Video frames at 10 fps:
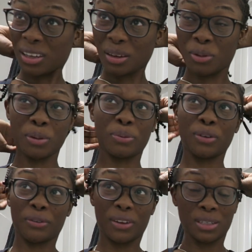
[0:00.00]
I'm gonna put
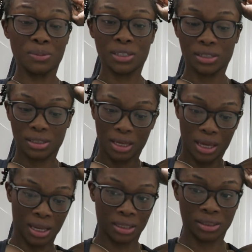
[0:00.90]
on a face mask
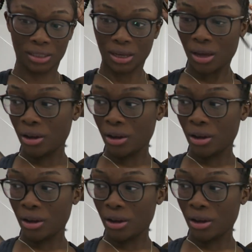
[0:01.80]
and